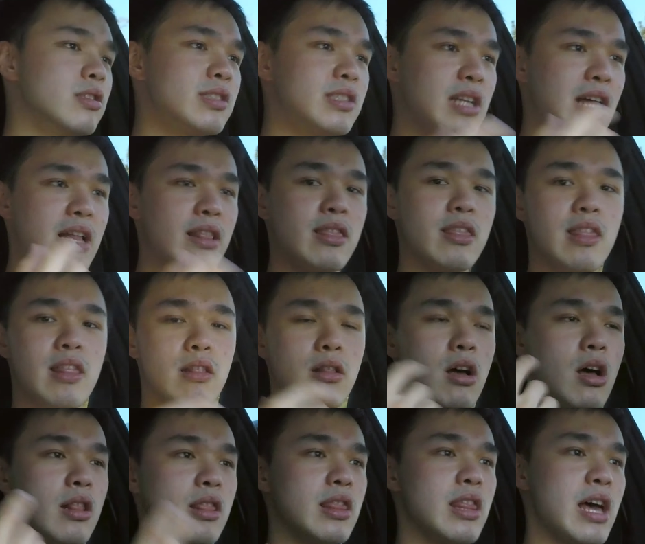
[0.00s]
not
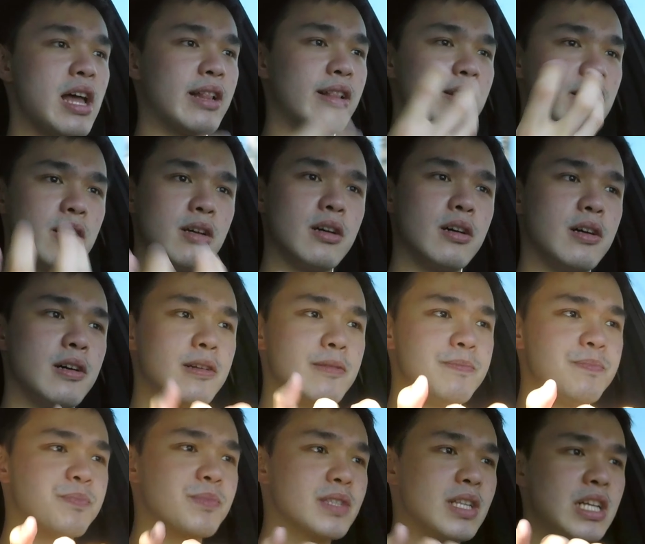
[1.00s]
that
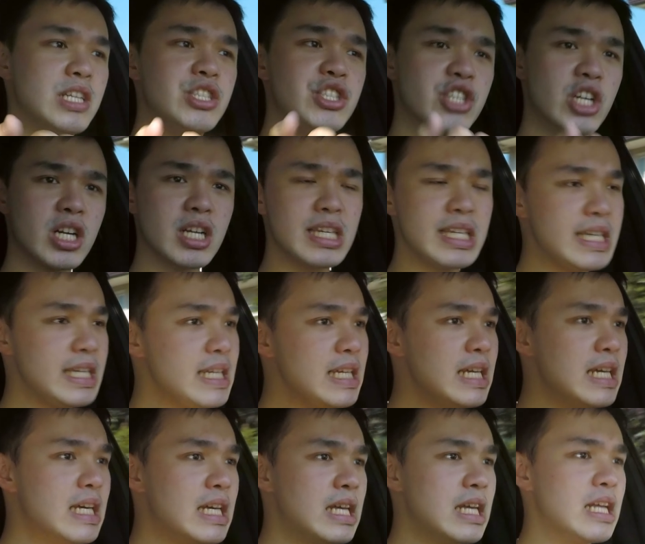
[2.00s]
jerky.
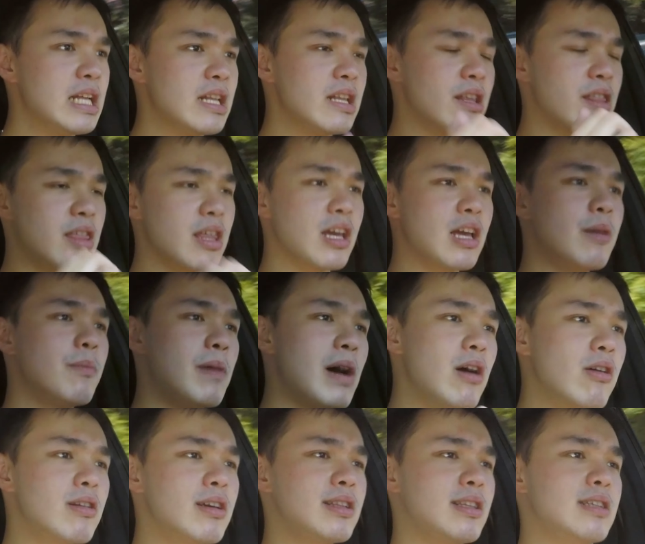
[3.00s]
The thing
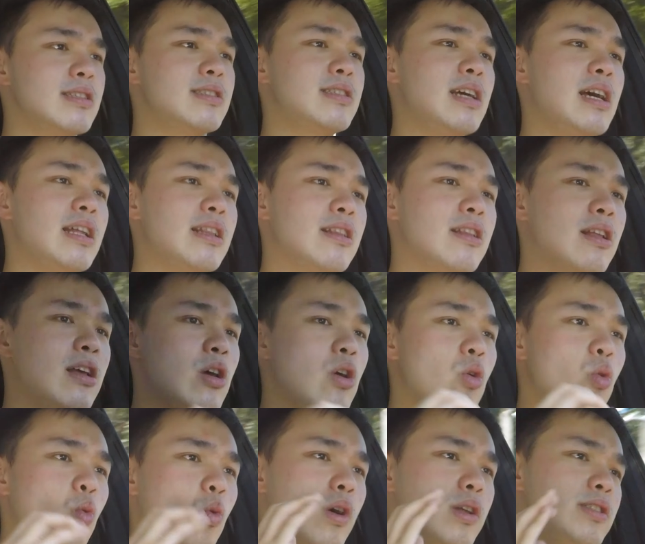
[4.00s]
about it is that
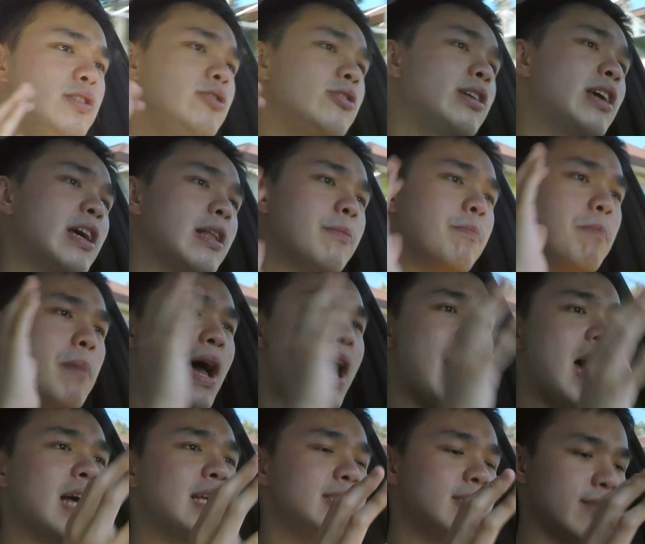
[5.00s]
once you get
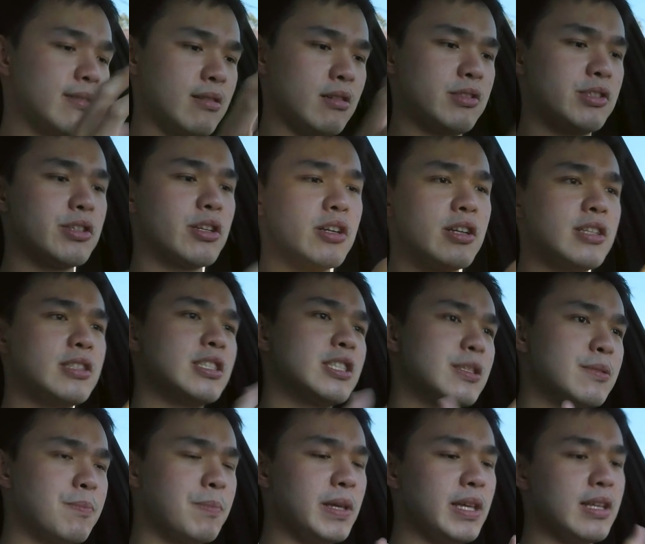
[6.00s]
past a certain
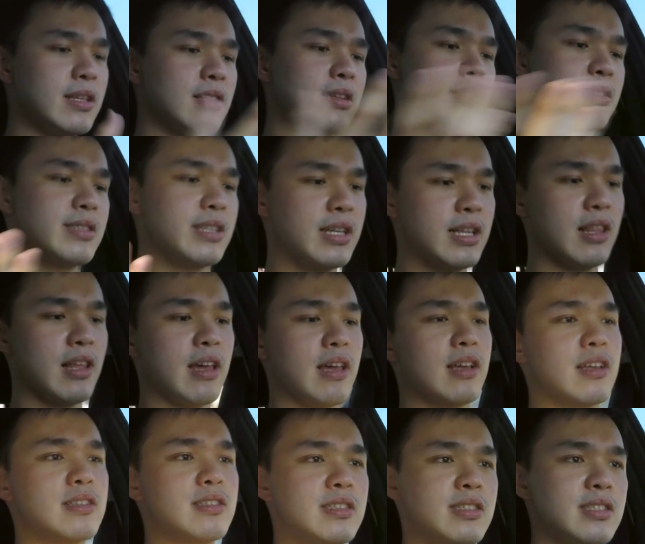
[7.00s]
speed, let's say like
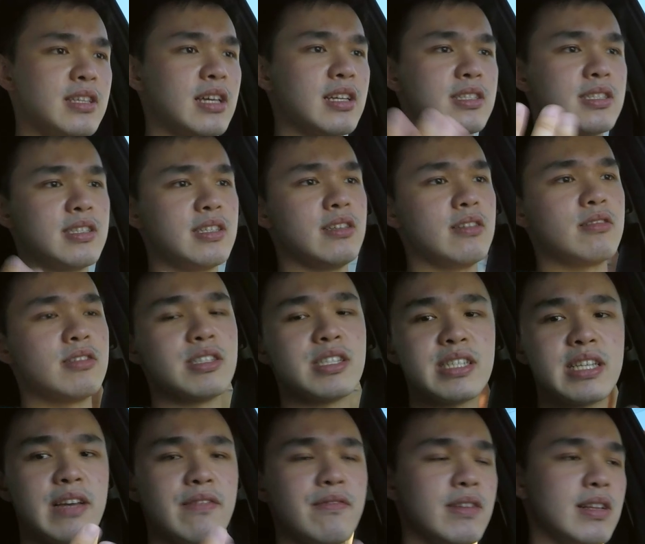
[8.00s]
60 or
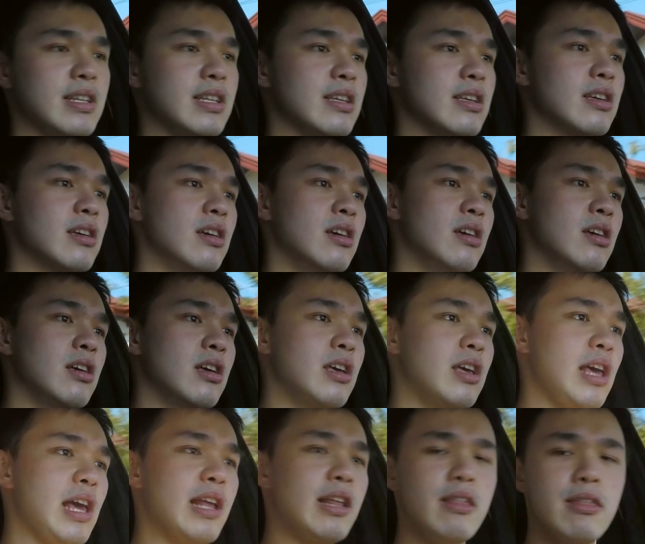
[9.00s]
70,
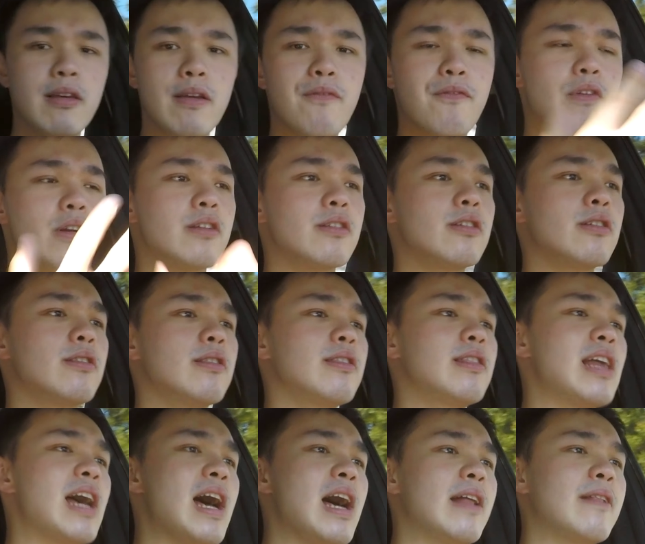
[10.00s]
anything further than
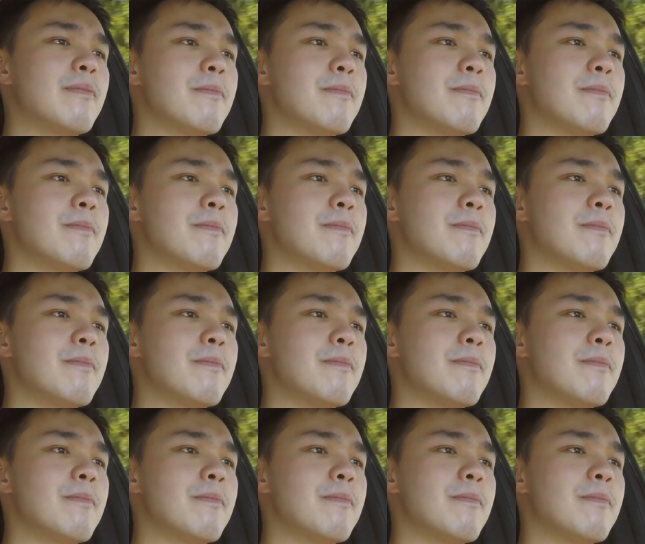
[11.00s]
that,